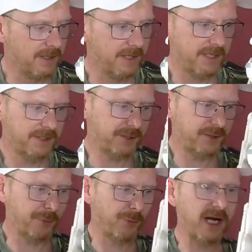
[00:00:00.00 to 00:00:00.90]
this
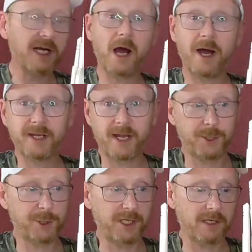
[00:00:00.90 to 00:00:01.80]
is really
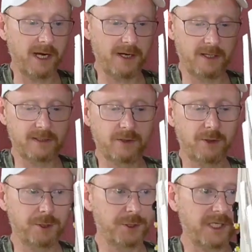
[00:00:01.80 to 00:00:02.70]
eye-catching and
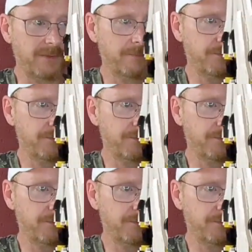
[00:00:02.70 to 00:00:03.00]
astonishing.